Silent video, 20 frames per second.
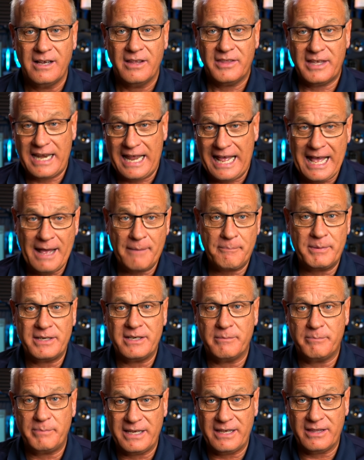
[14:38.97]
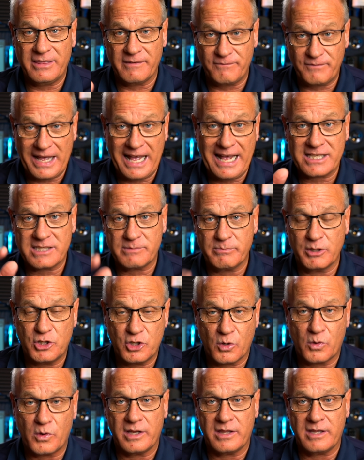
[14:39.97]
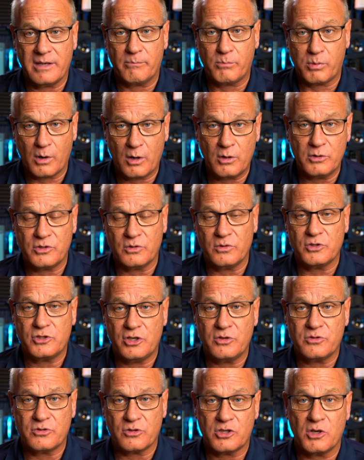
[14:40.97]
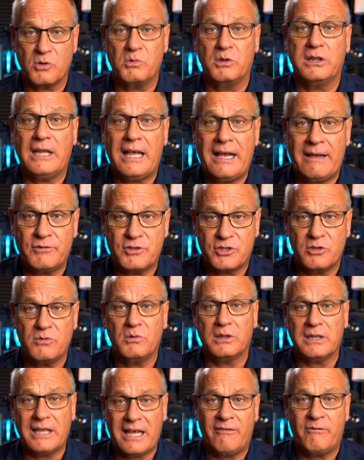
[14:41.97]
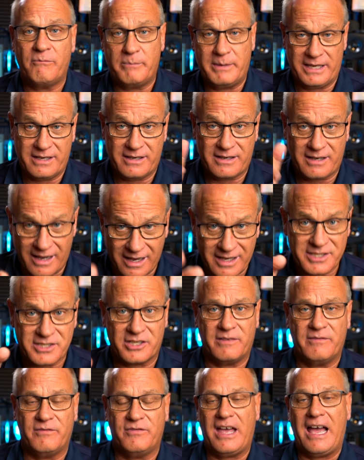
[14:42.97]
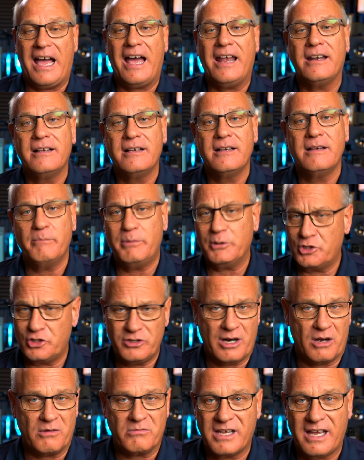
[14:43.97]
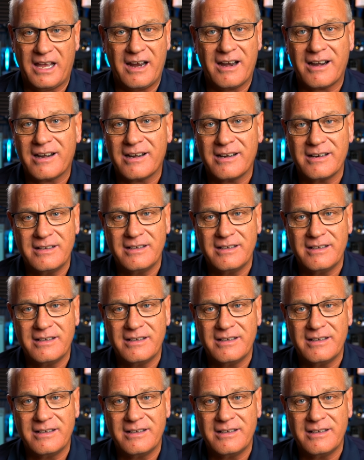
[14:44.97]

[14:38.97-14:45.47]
that happened to be the vast majority of the Pro Tools users who left you left because of that, but you don't care.